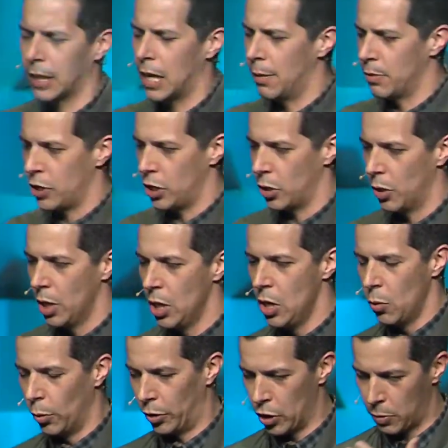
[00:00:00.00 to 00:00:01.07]
come to you
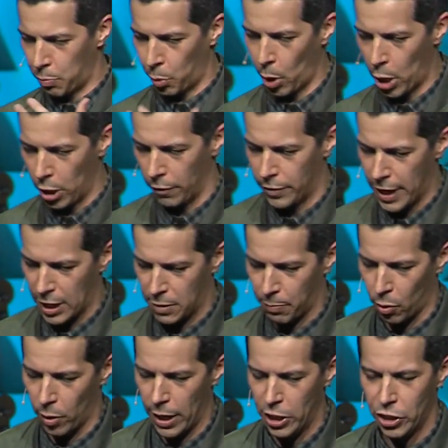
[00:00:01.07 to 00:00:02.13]
with this prayer of
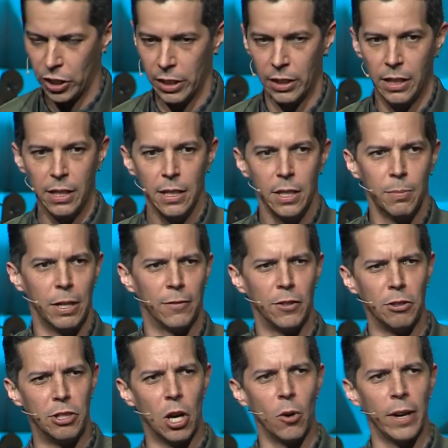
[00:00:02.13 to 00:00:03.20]
desperation, but if you
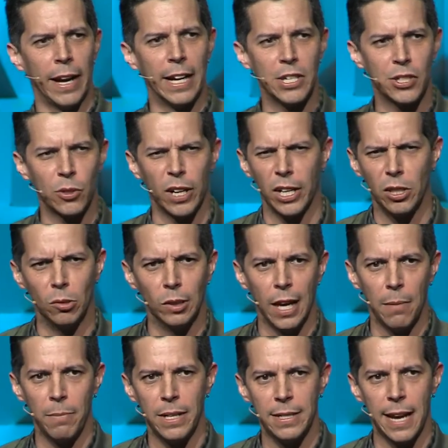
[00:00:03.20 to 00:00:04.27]
don't answer it and you
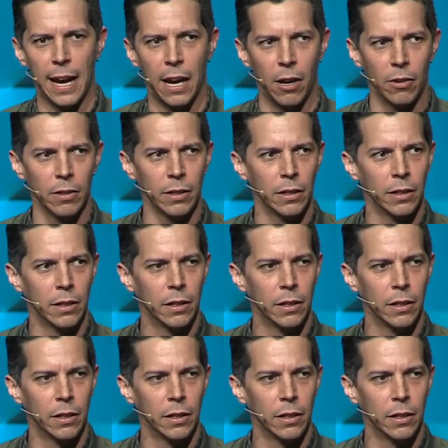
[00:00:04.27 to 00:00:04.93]
let me down,